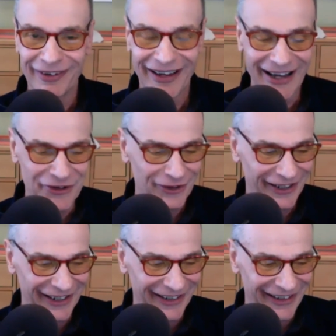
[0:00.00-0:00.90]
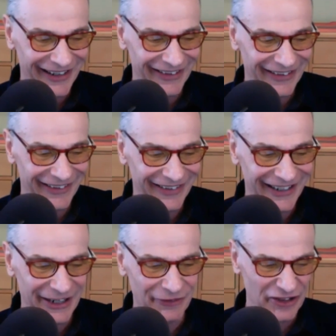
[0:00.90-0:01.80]
actually,
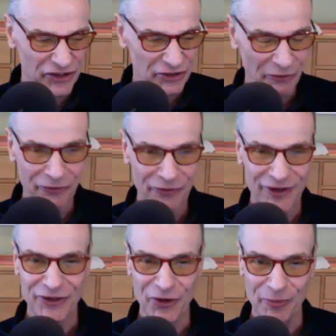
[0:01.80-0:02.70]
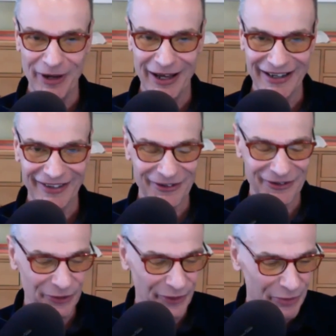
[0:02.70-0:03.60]
even in just the physical body, there's
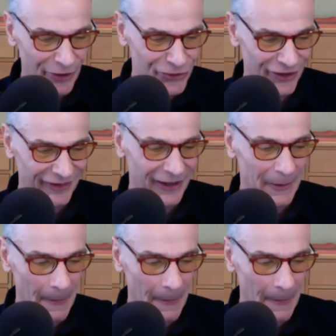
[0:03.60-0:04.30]
a repulsion.